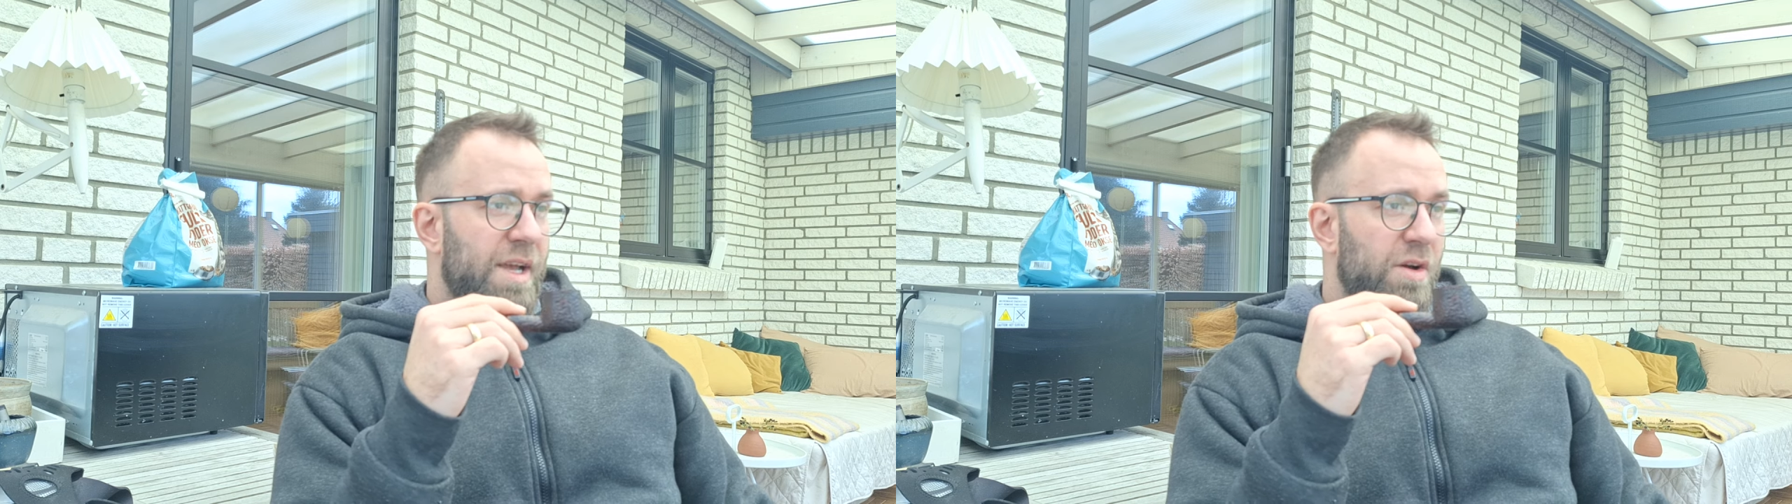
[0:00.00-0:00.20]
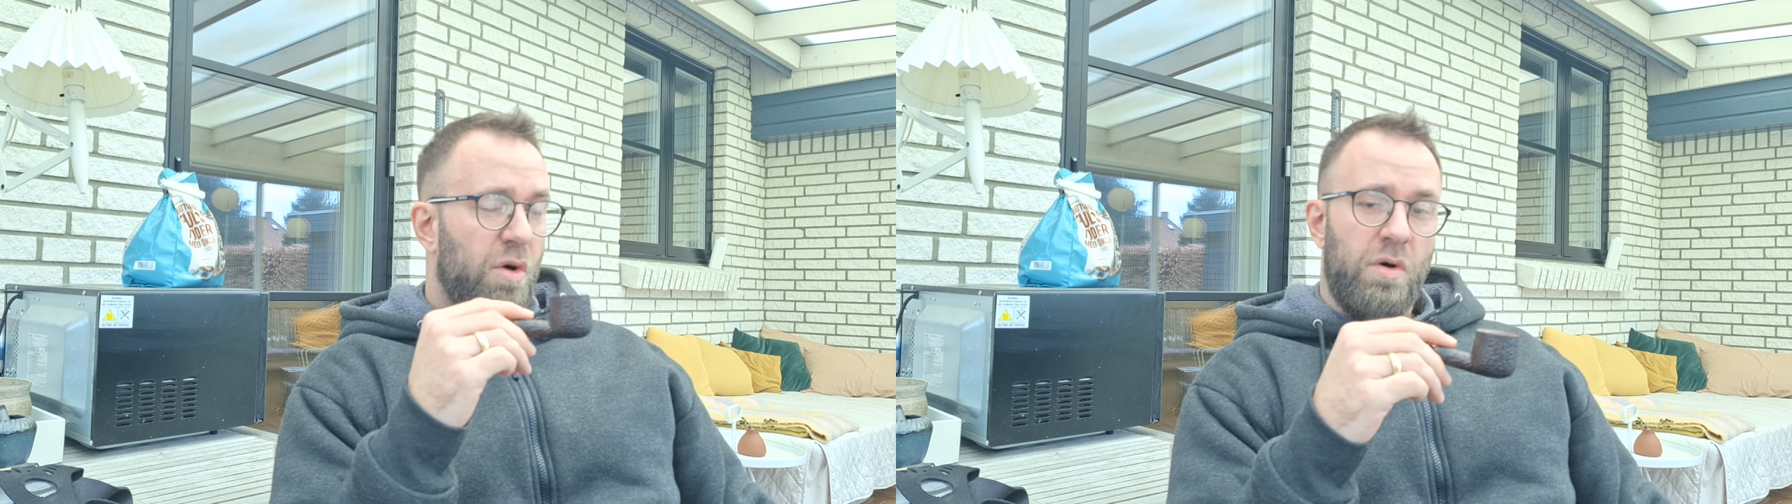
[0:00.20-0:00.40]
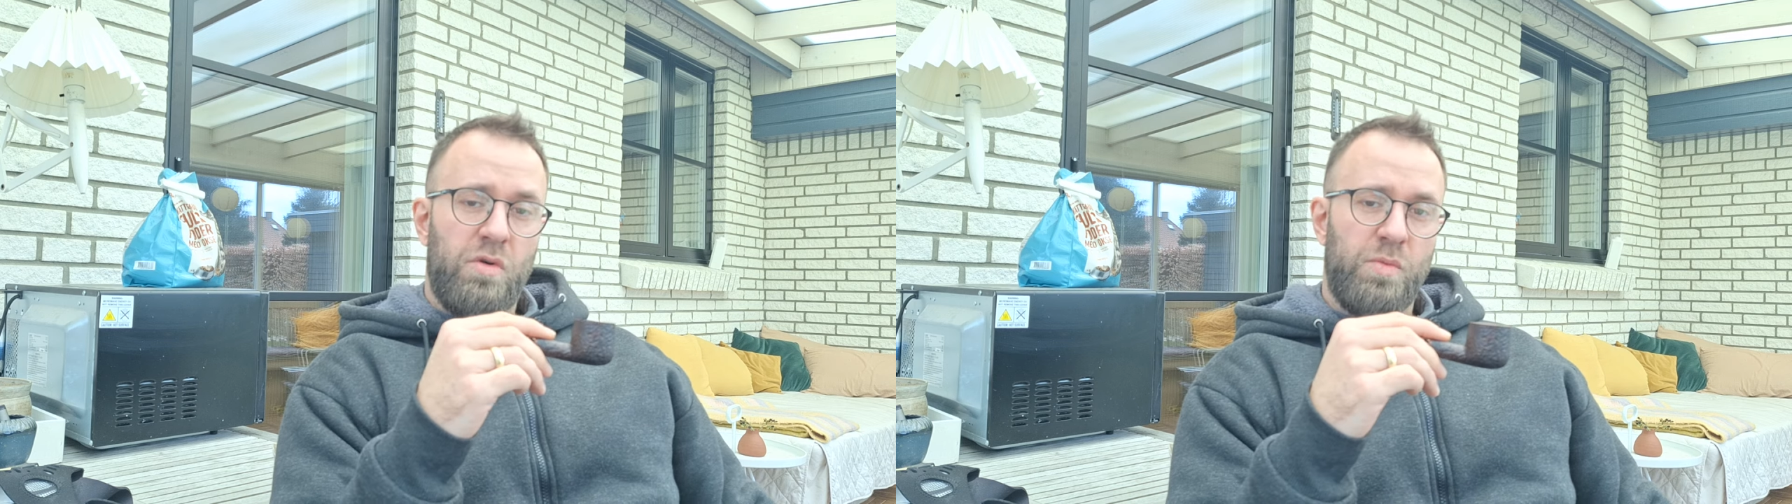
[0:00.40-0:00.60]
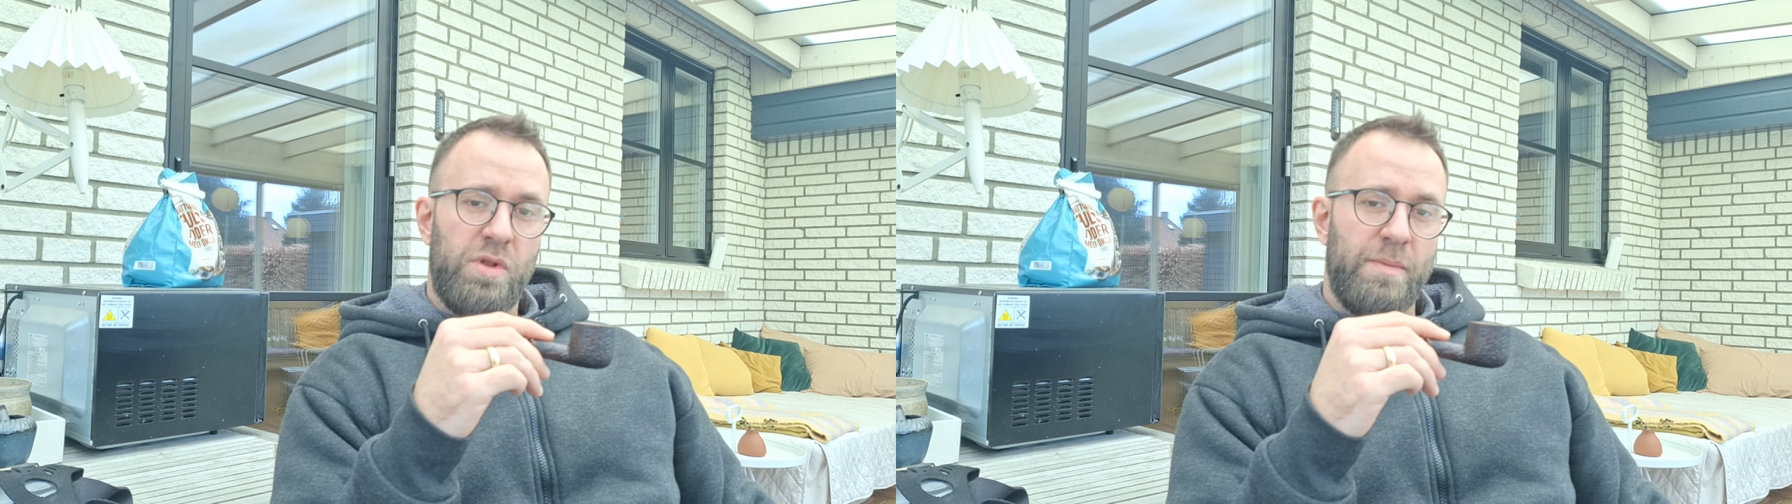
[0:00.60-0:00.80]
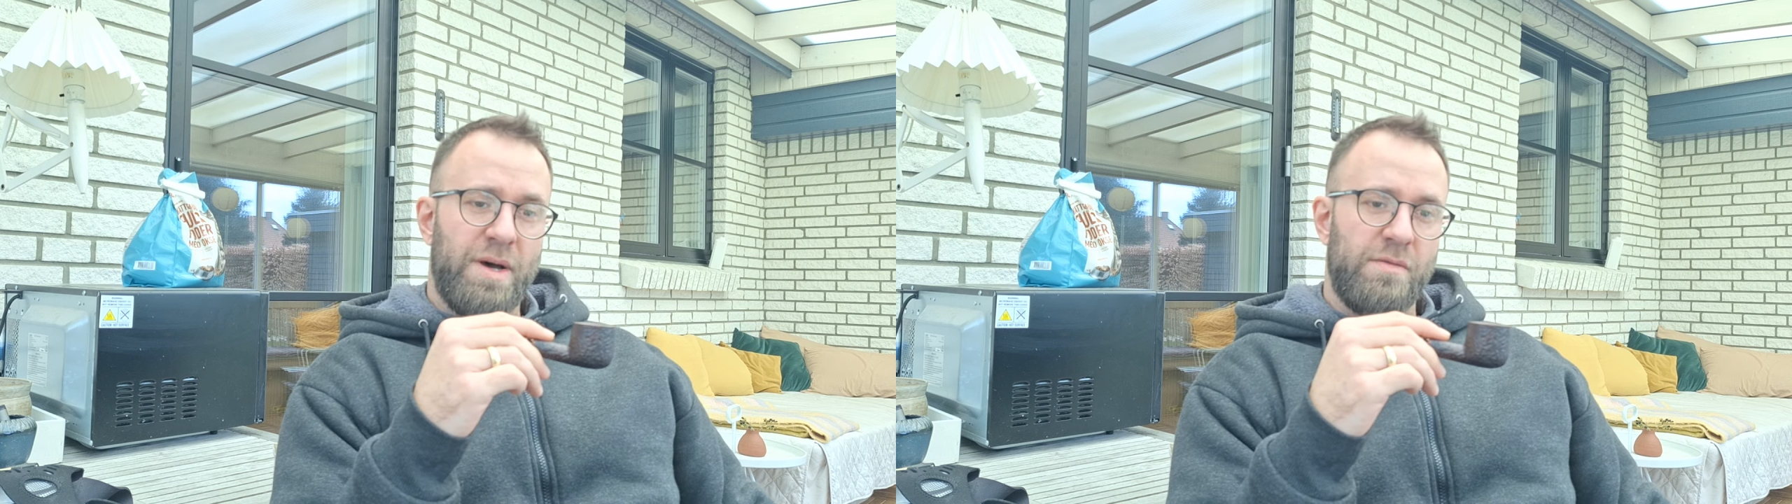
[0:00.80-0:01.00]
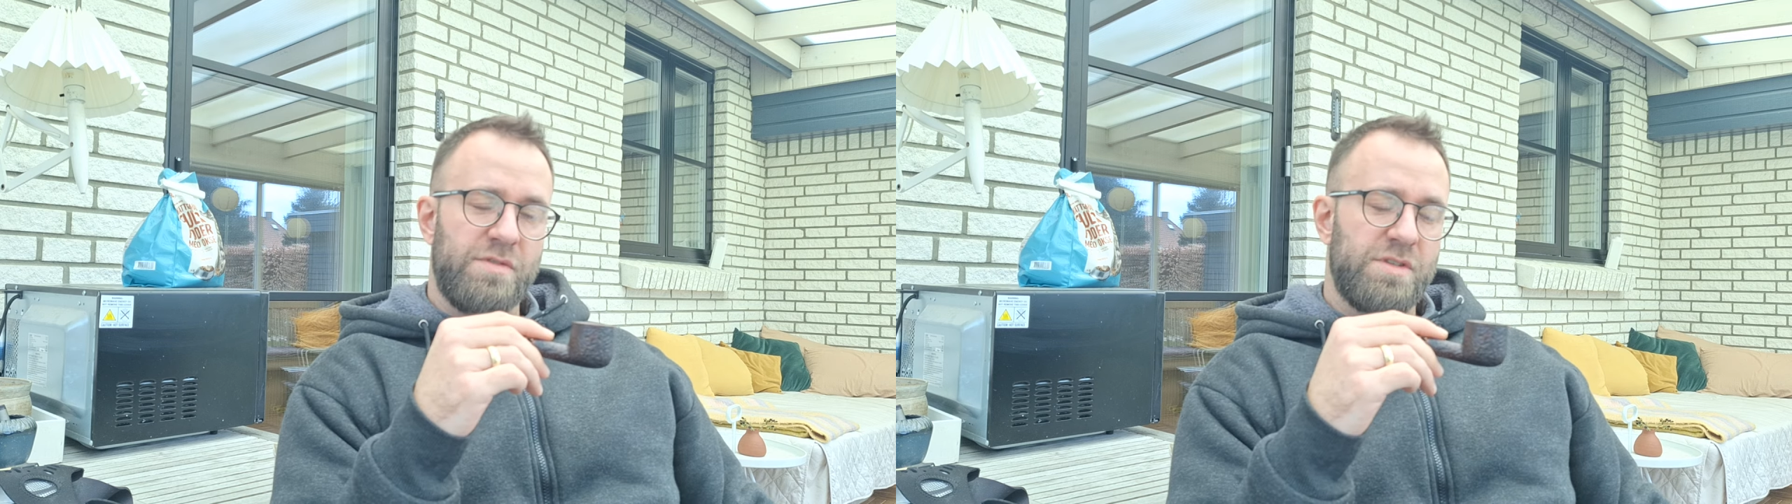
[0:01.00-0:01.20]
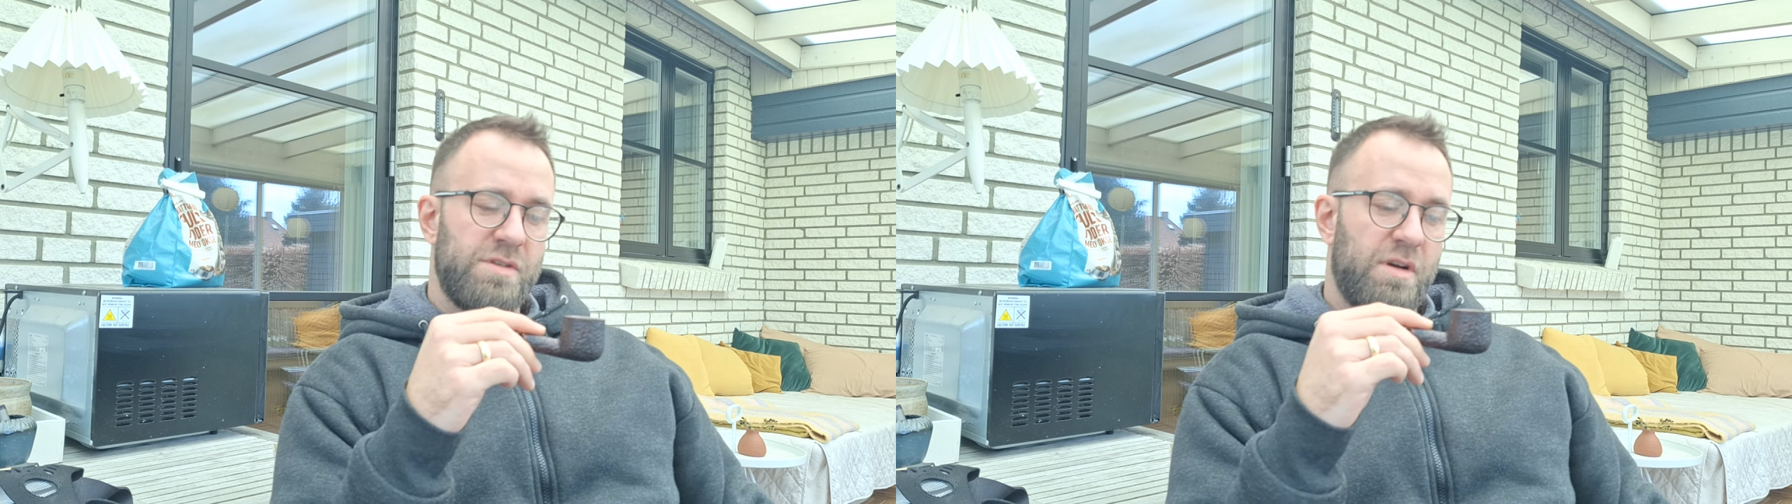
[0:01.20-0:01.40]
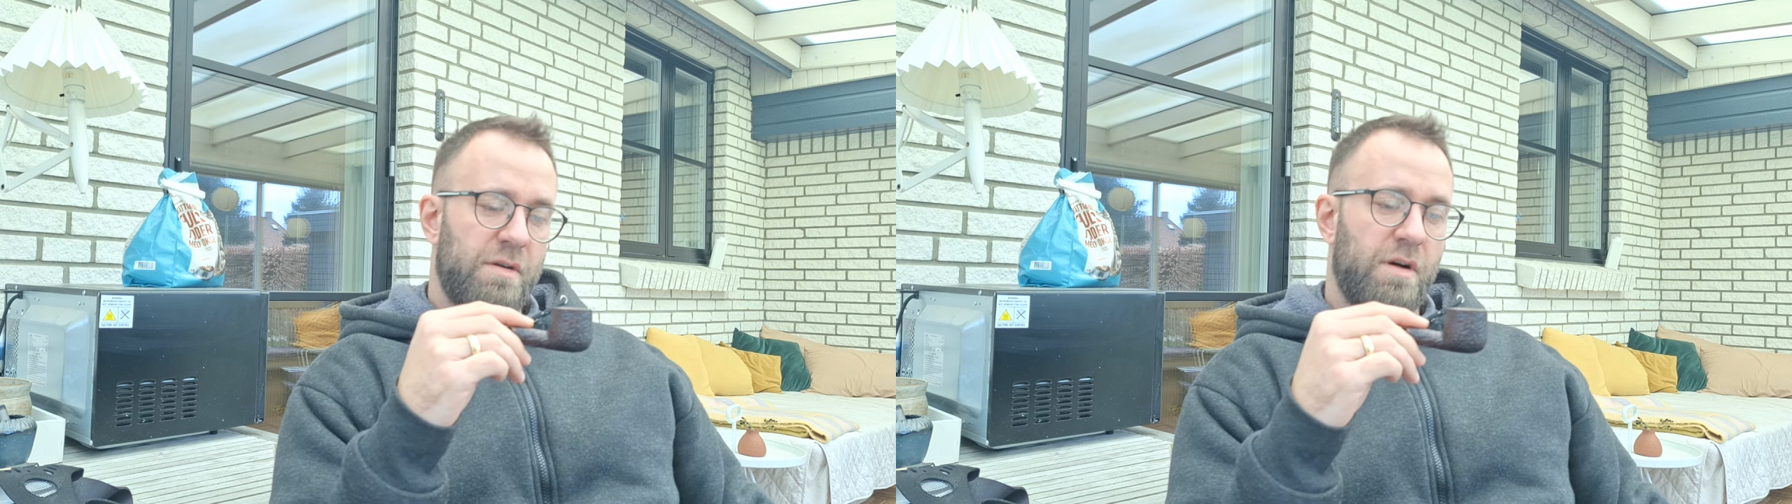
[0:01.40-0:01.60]
a horrible amount
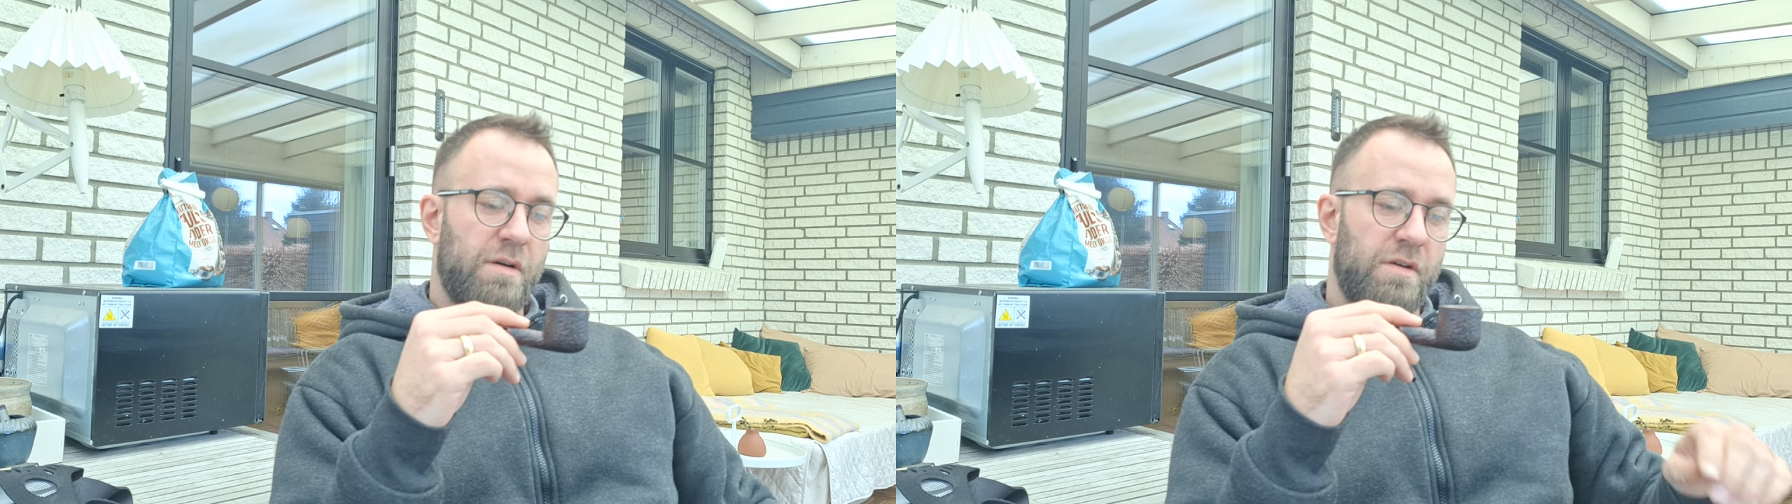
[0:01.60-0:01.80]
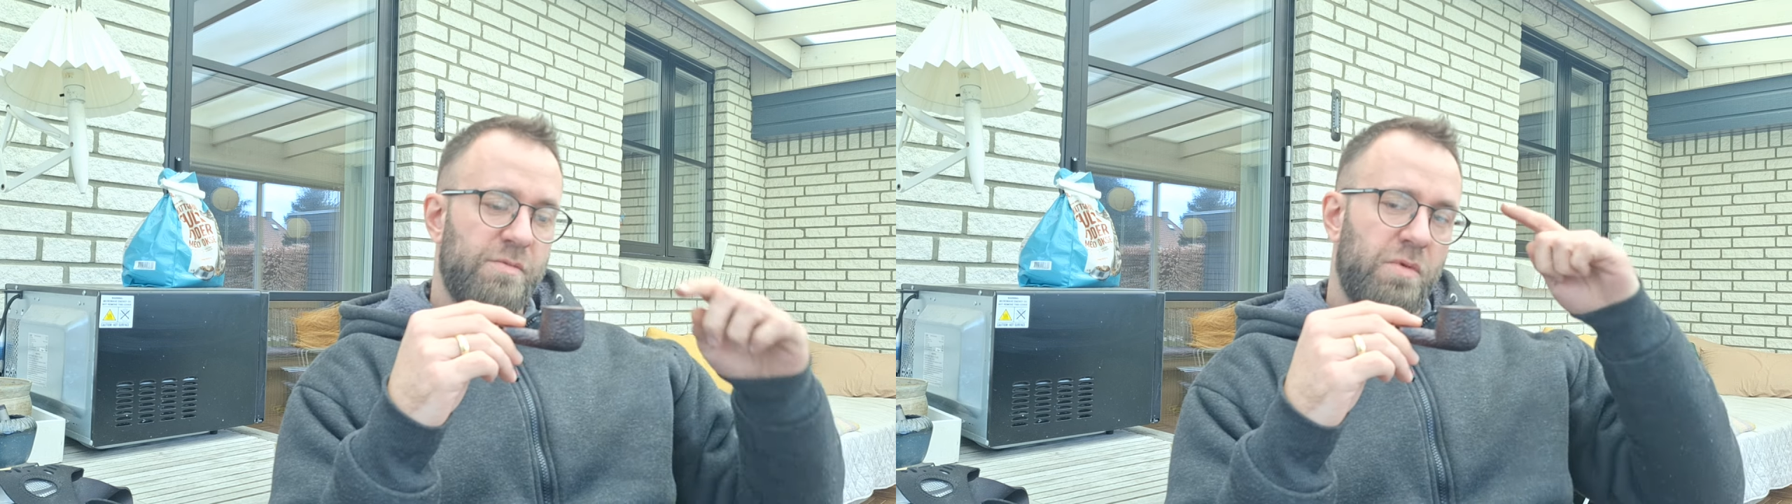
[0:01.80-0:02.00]
of